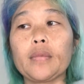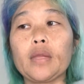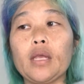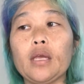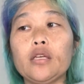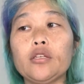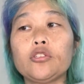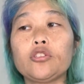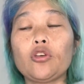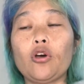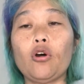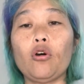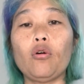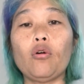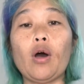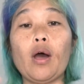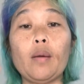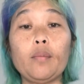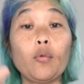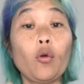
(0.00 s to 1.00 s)

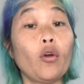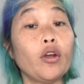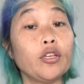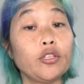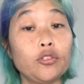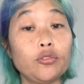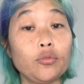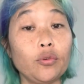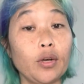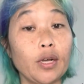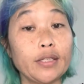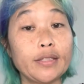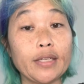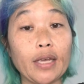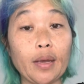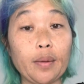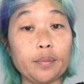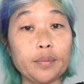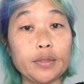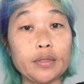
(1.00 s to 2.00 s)
So I'm going to
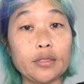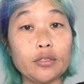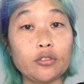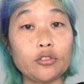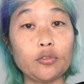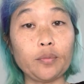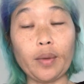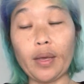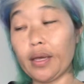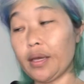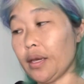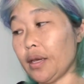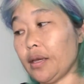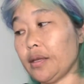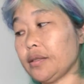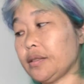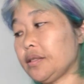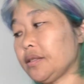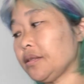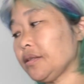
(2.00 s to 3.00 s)
attempt to make
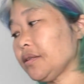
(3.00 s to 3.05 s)
it.